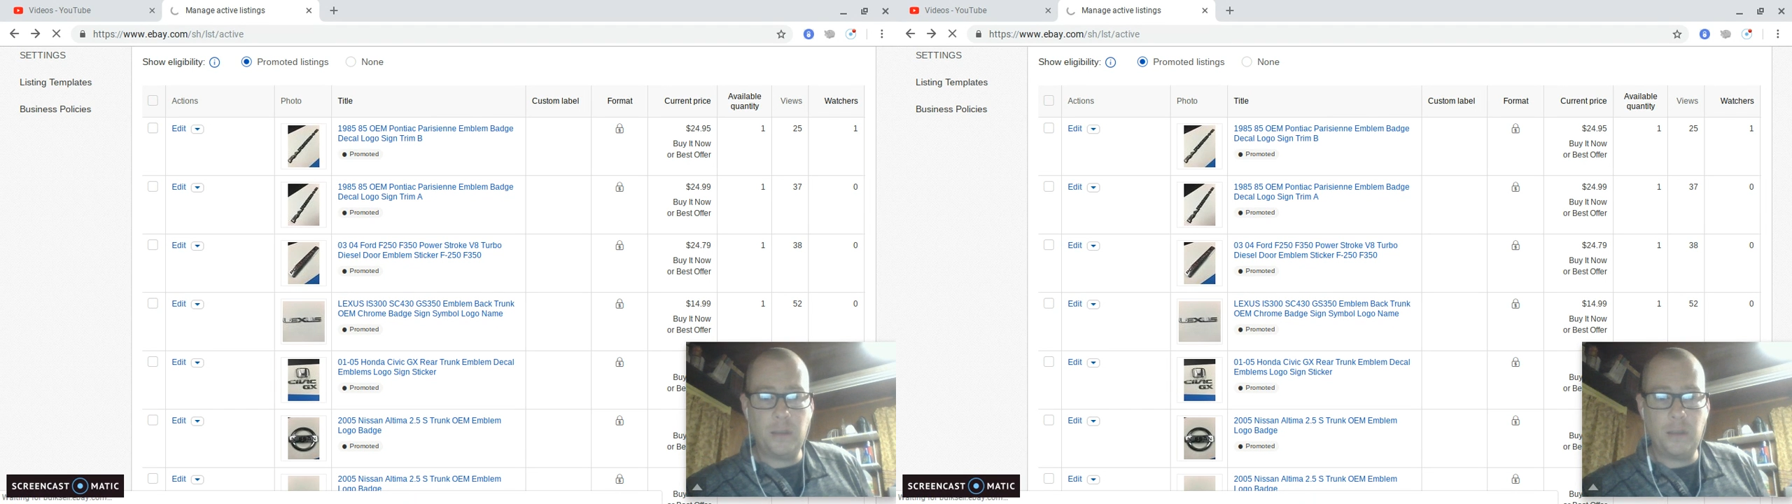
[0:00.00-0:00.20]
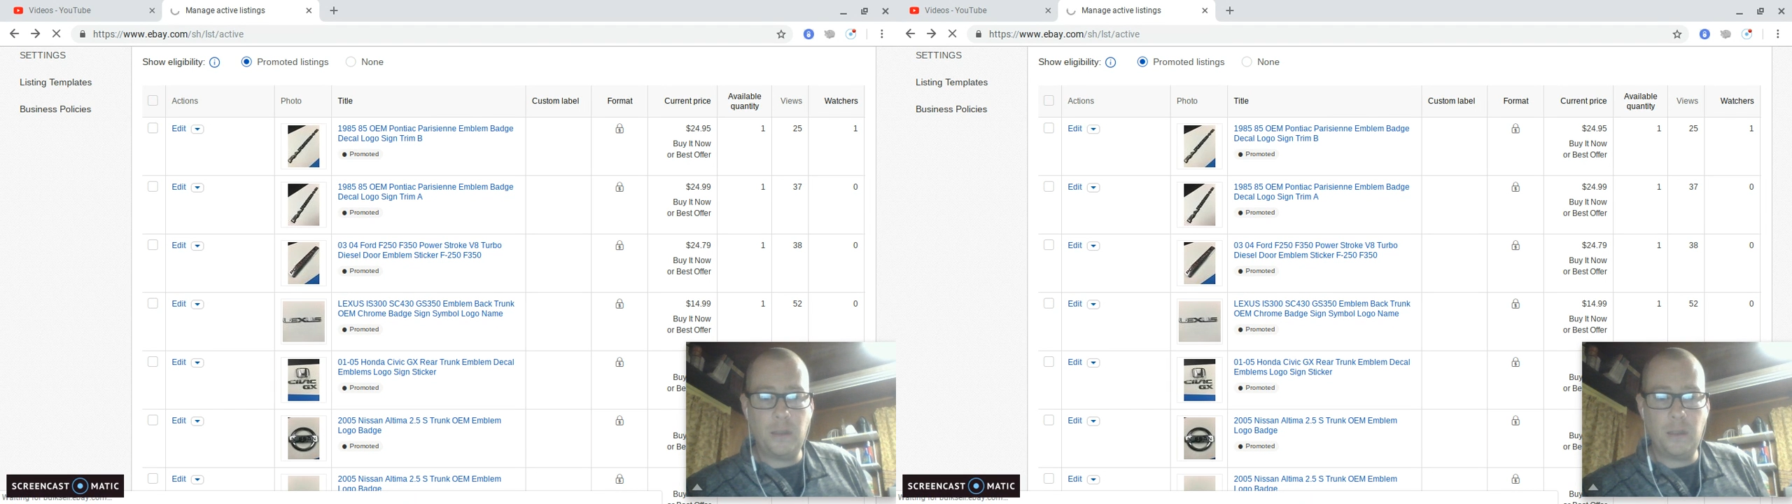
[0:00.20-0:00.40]

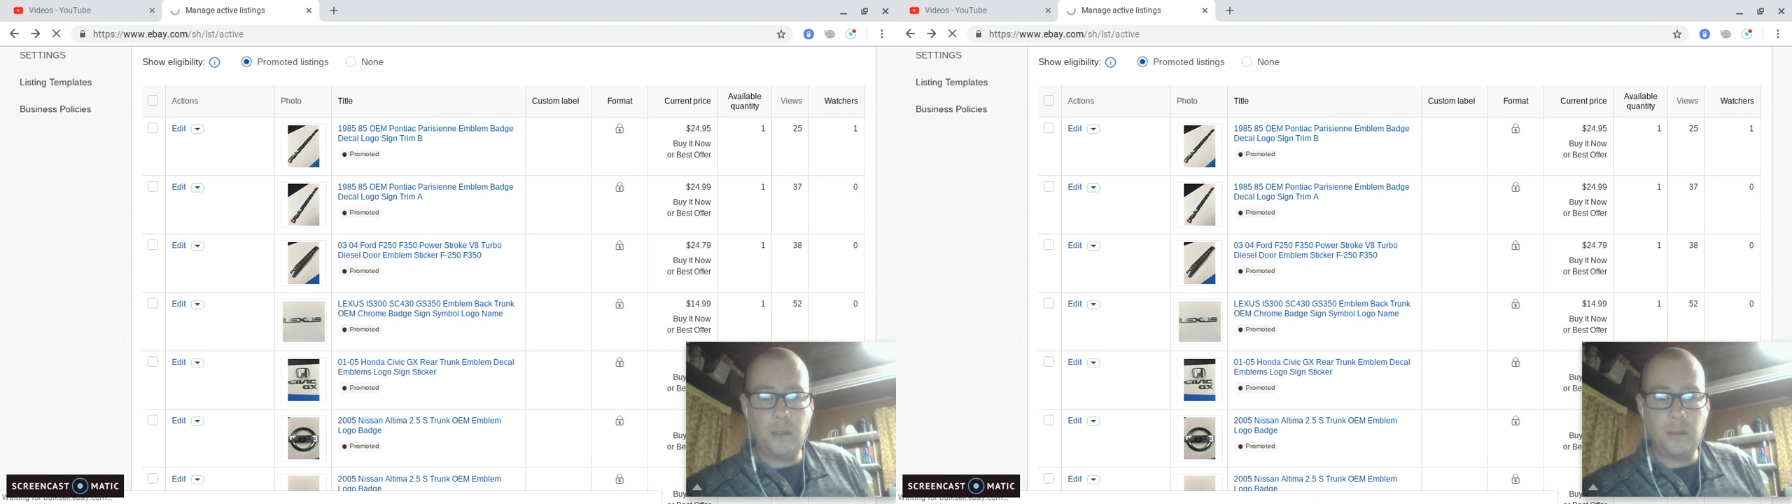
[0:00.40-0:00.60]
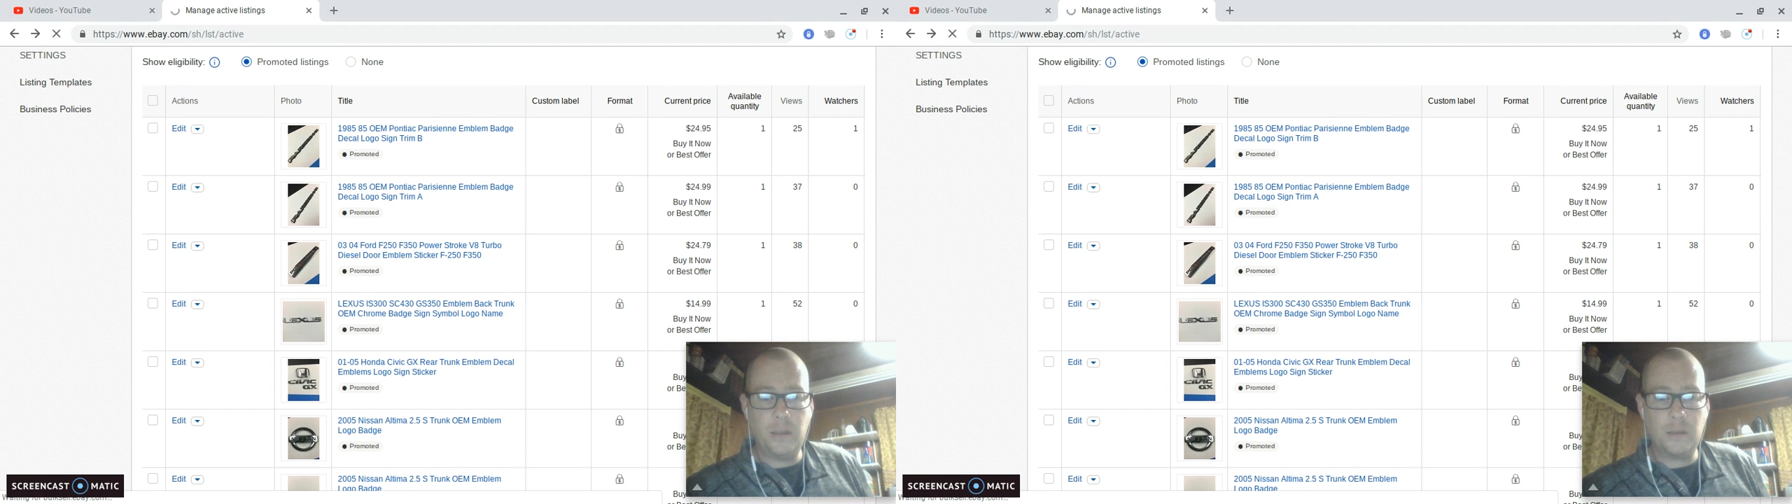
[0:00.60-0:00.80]
then it's
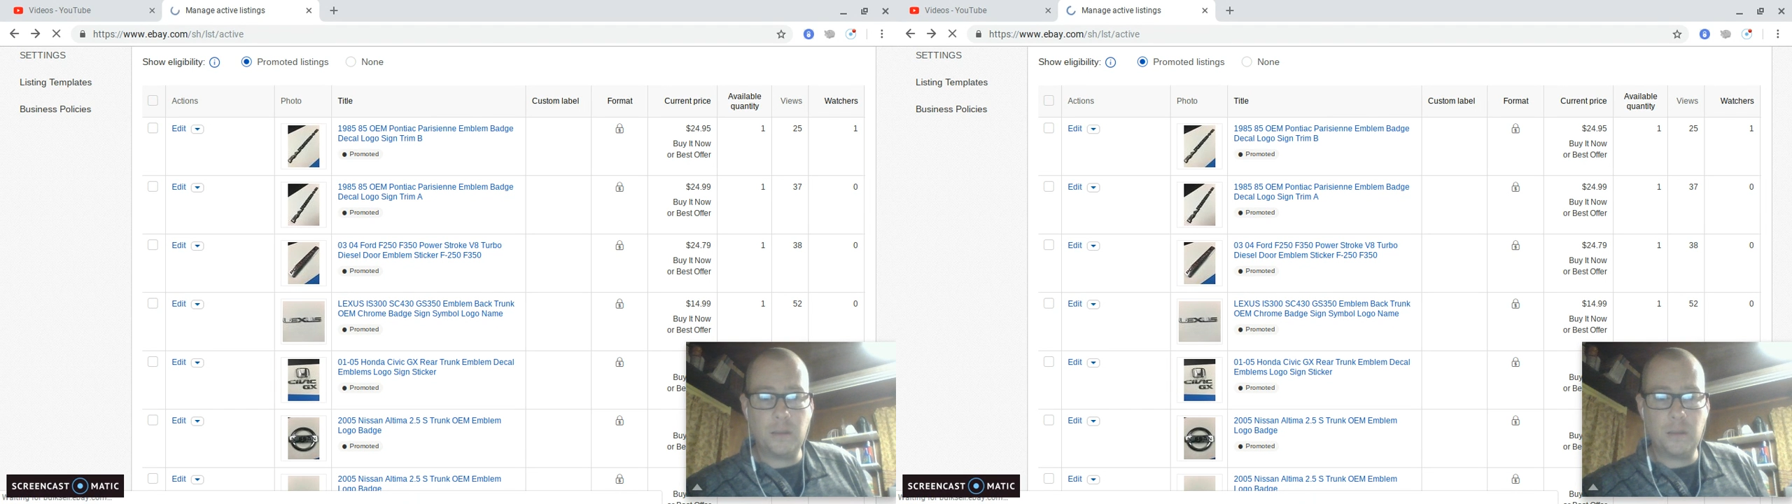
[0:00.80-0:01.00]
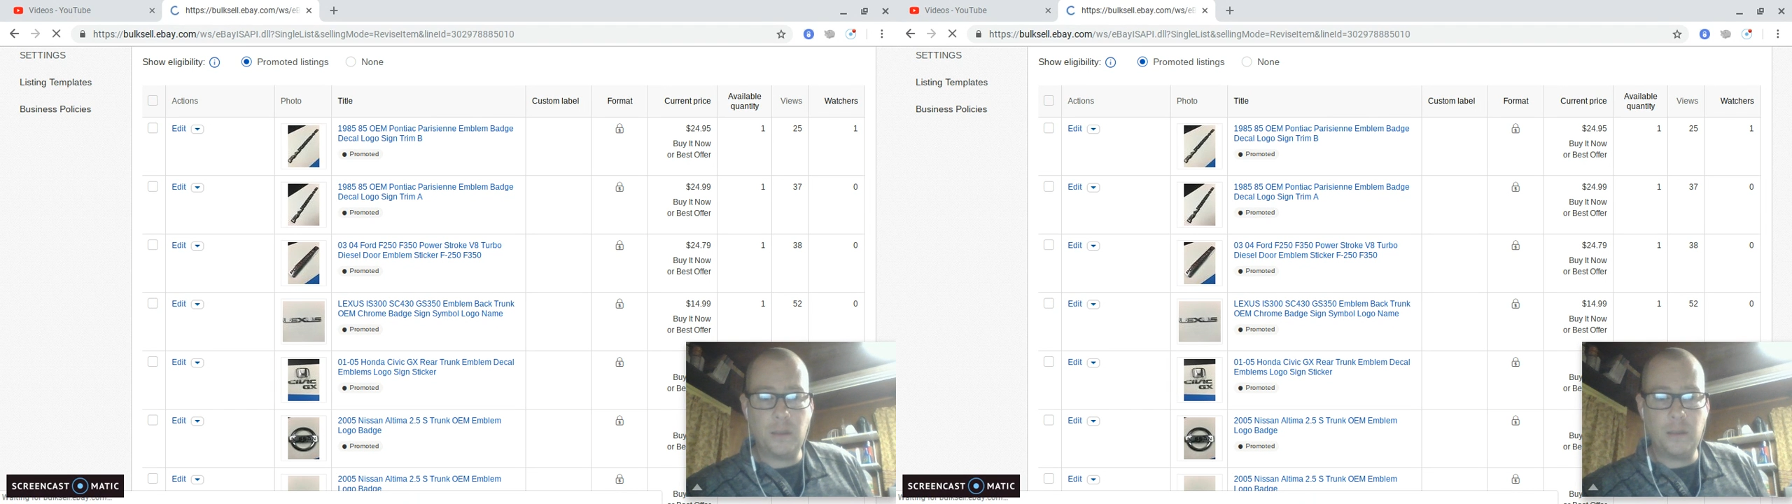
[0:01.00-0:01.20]
going to take you
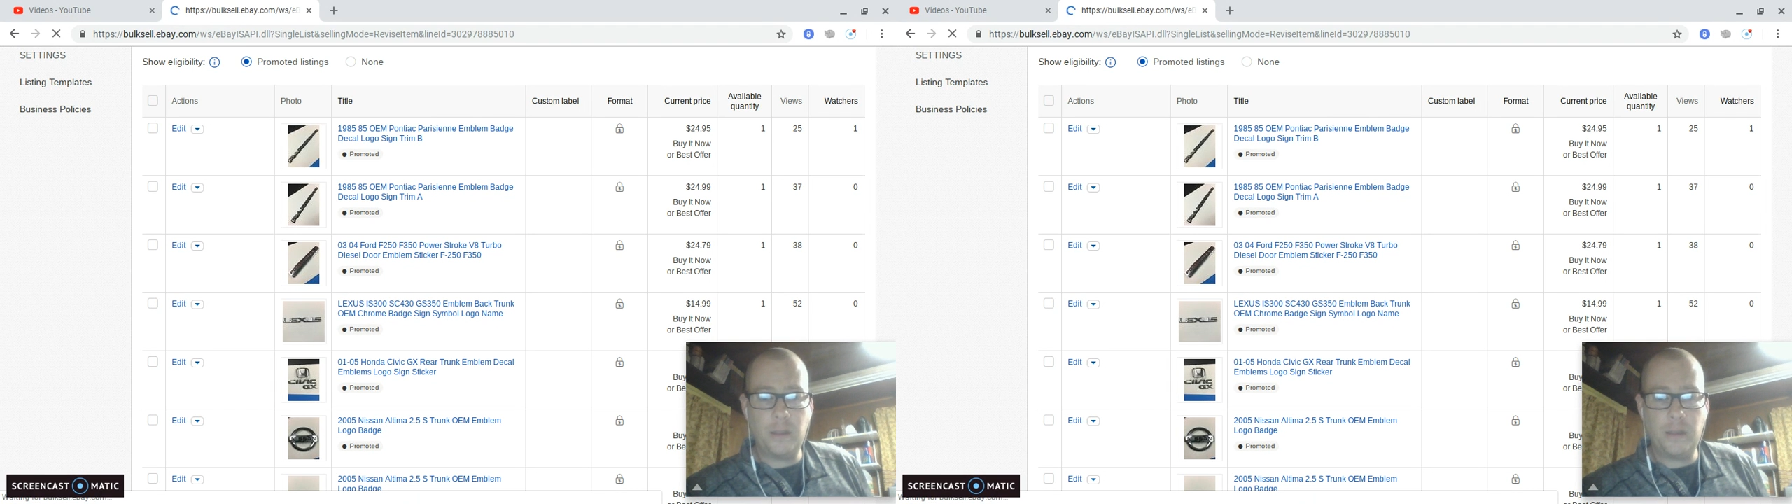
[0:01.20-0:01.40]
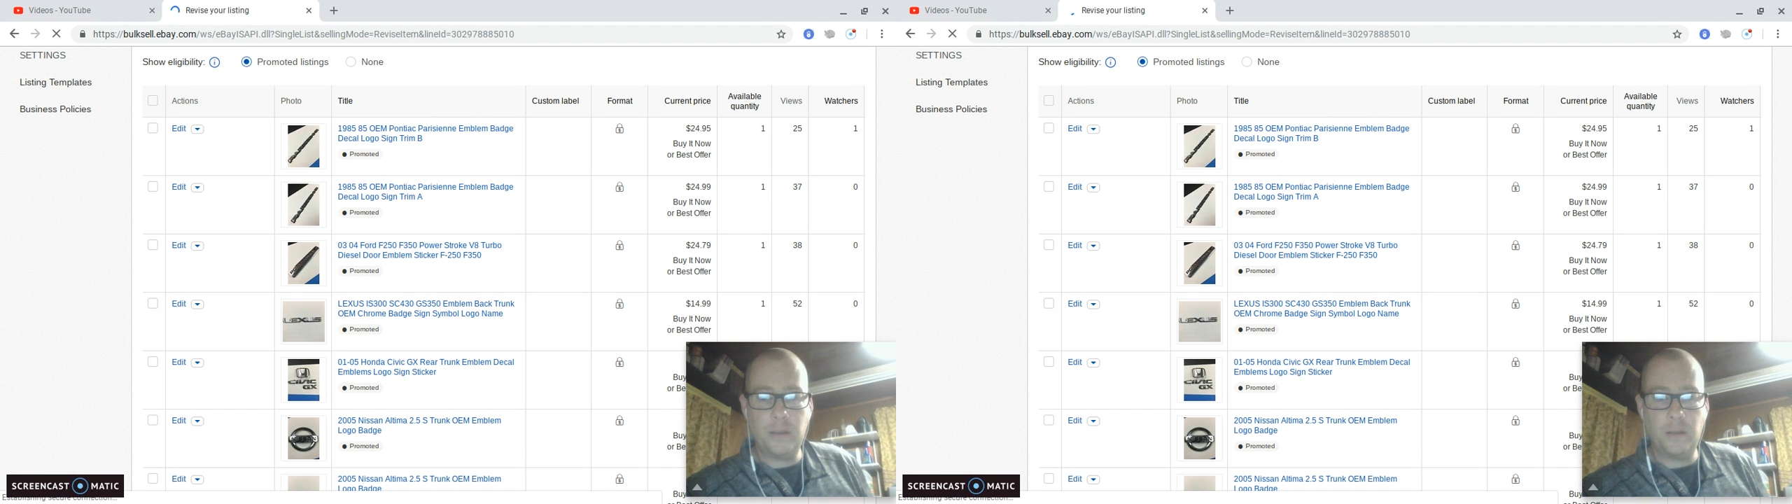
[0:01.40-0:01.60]
into the
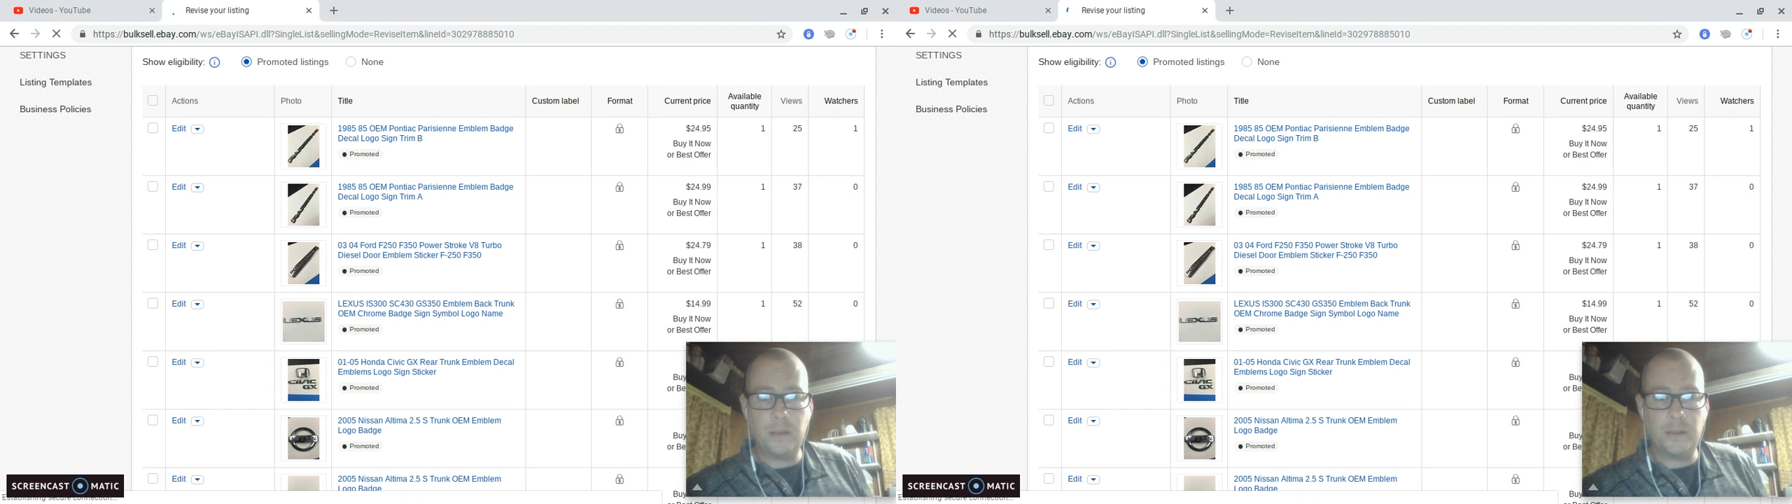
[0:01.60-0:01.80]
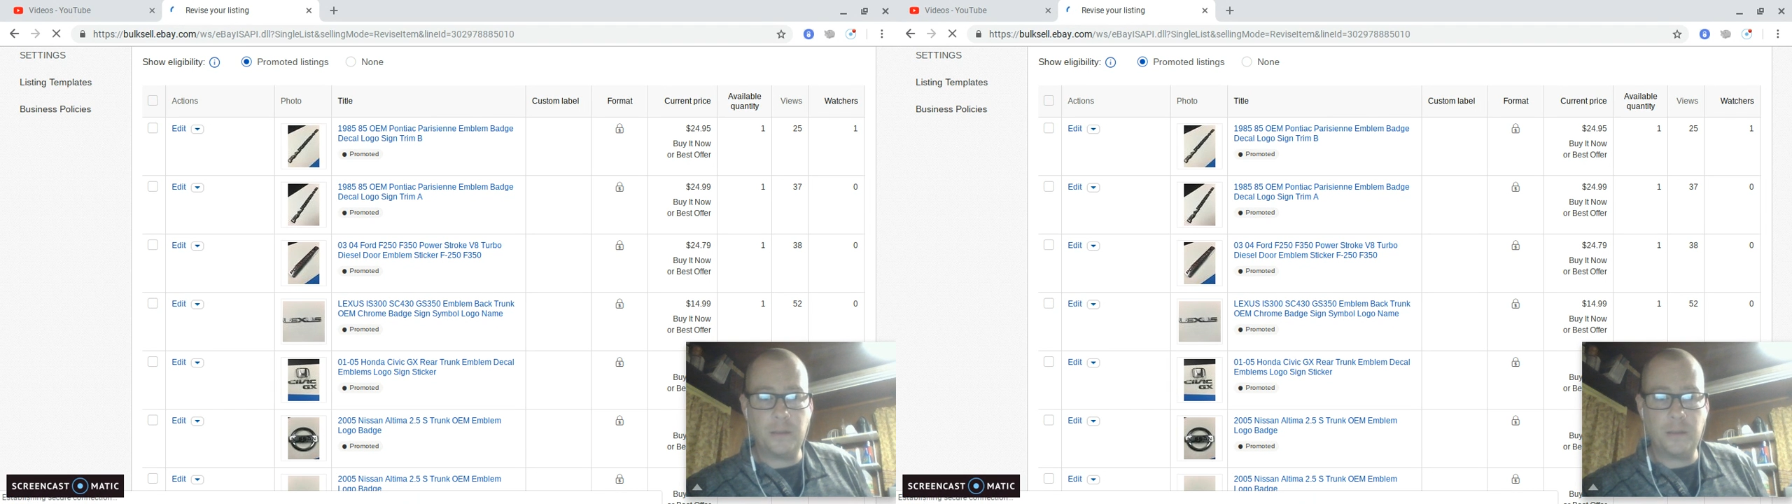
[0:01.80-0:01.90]
listing